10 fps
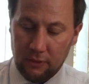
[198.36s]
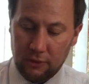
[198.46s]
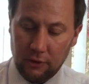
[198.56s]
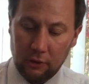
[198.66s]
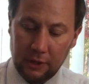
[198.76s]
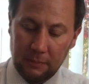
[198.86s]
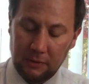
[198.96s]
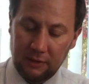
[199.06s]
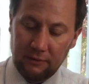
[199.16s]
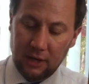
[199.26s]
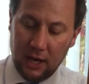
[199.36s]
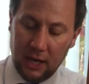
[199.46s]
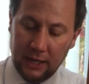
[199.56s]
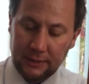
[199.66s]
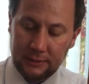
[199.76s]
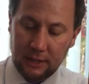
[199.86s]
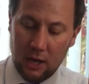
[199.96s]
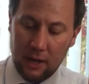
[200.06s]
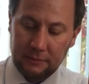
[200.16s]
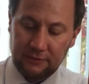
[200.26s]
30 Pva
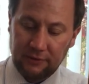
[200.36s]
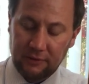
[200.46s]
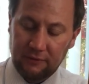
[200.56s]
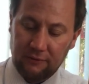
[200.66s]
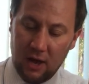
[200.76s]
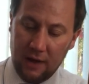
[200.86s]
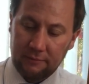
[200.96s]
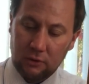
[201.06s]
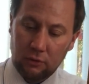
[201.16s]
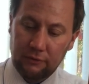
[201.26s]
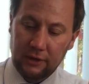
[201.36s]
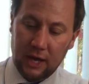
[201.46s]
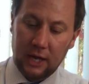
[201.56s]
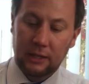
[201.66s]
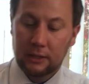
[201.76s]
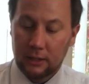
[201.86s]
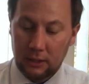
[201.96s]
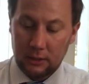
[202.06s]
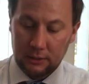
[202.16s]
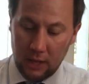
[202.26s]
times 55 Ova,
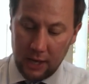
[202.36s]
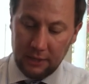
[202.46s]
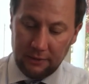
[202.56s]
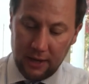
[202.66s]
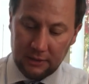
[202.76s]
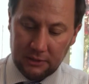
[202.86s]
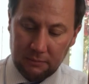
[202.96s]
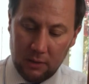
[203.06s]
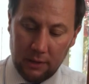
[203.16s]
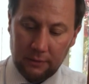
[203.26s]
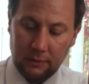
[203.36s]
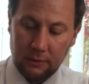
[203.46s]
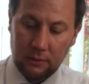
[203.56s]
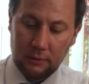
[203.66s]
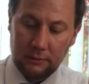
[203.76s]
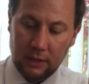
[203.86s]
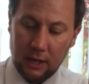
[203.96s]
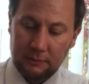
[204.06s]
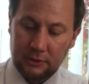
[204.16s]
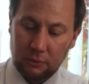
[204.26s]
90,000 a month
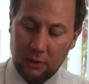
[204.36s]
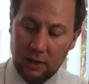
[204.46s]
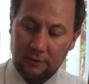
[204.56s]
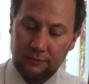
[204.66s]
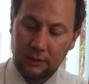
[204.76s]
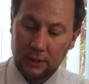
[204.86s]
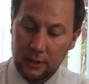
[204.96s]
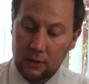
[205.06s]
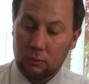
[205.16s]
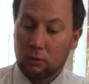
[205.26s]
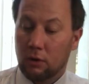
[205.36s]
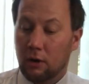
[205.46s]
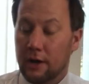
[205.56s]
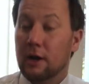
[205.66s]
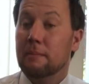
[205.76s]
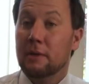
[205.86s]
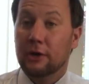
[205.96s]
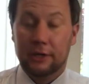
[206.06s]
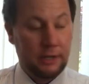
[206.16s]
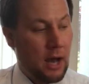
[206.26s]
times 12. We're right at $1
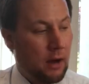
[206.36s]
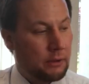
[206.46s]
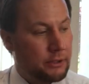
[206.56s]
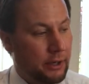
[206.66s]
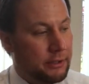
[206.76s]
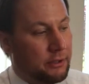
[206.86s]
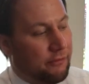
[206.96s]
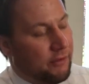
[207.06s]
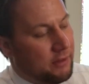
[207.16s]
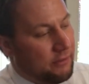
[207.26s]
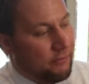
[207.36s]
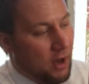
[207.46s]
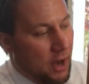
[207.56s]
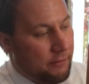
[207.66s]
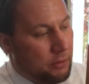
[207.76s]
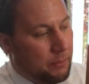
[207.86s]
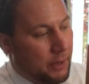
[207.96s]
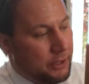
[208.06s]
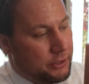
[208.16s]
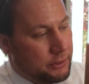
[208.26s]
million, right? So 55 new
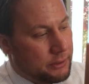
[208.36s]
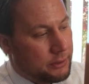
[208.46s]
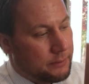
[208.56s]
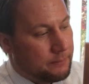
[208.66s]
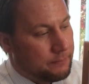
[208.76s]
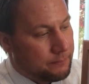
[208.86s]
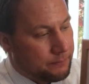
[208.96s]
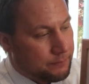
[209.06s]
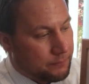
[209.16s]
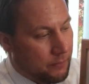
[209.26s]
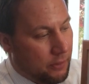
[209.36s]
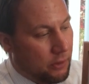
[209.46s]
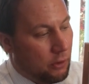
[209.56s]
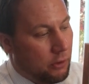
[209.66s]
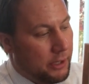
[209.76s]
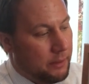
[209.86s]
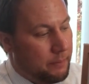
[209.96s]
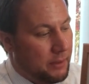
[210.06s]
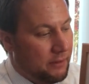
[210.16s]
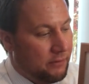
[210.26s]
patients, 30
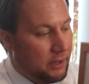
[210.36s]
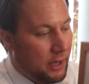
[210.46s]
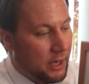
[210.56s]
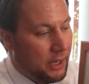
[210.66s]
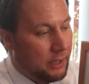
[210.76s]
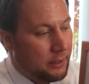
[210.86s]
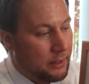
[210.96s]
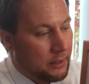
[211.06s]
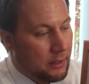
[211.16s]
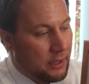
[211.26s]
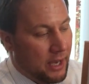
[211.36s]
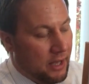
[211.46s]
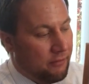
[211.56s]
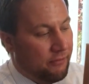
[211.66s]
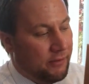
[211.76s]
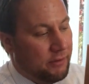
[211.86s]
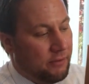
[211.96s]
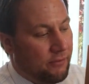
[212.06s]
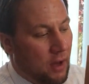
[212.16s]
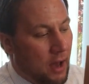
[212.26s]
Pva, and
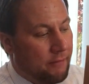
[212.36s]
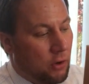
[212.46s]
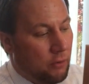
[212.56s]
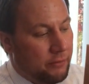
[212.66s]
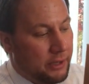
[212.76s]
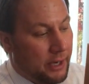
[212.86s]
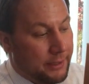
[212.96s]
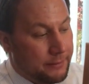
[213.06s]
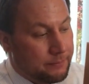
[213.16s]
55 Ova.